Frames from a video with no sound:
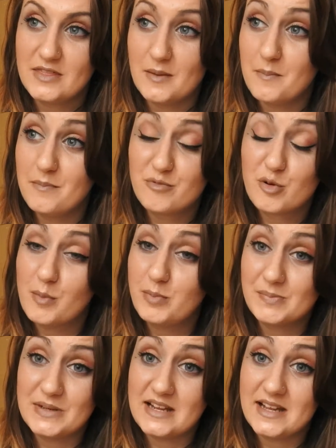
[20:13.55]
that
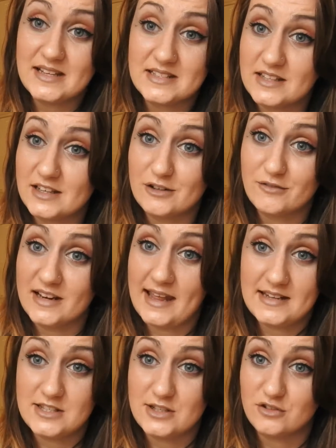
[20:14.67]
probably isn't going to
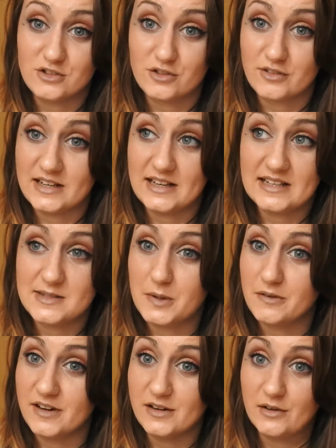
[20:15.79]
relate to your degree, let's
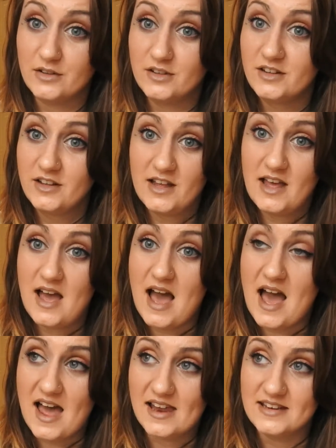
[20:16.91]
be real.
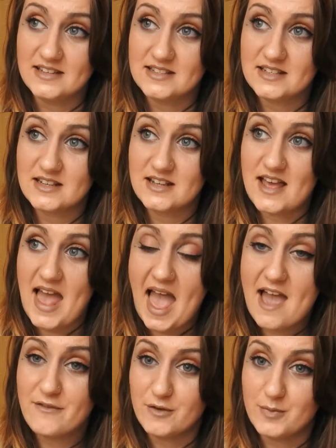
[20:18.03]
And
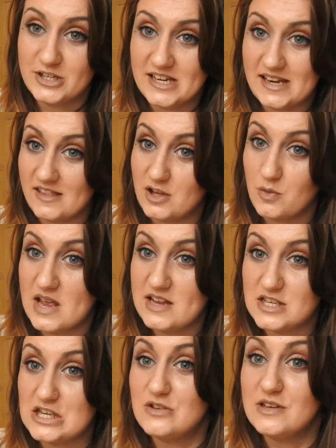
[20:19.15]
everybody that you went
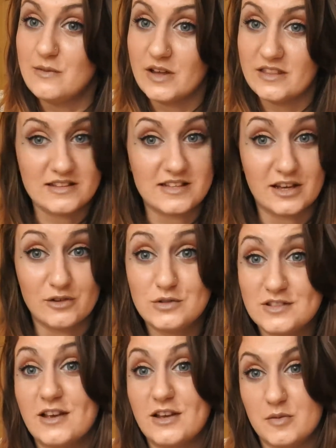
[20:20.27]
to uni with is
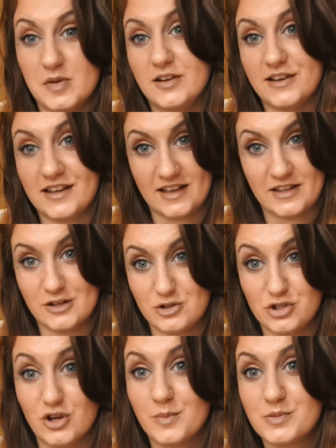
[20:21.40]
also going to be looking at those
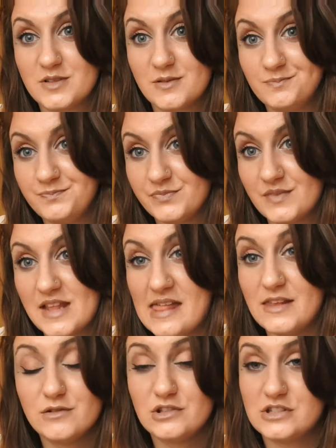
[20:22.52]
jobs.
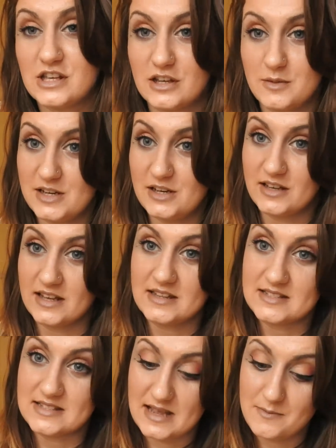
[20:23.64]
And they're also going to be looking at
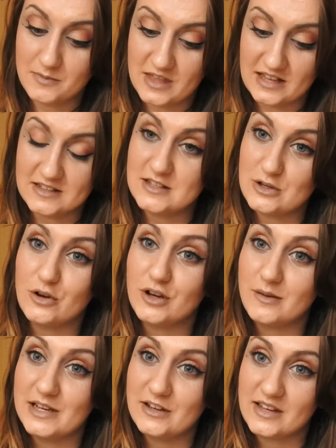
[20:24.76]
the same things that you're going
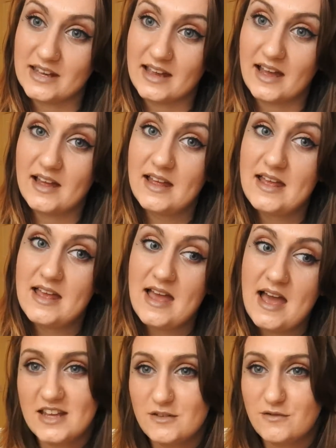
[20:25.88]
to be looking at.
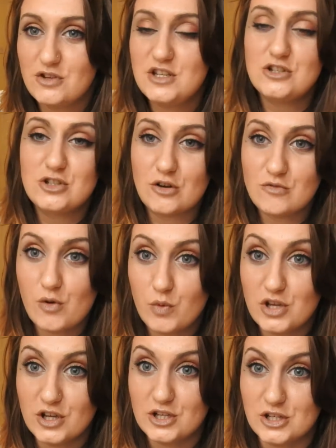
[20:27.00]
At the end of uni, you don't know
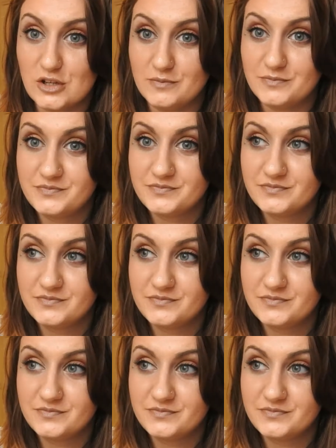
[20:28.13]
what you're going to do.